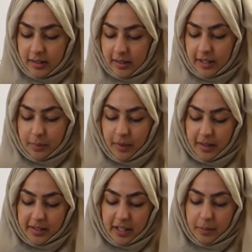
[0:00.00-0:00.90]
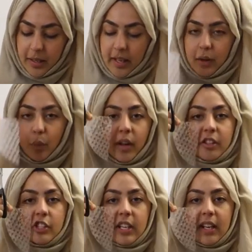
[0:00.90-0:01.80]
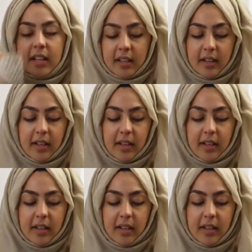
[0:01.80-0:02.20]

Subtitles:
this part is going to be one cheek.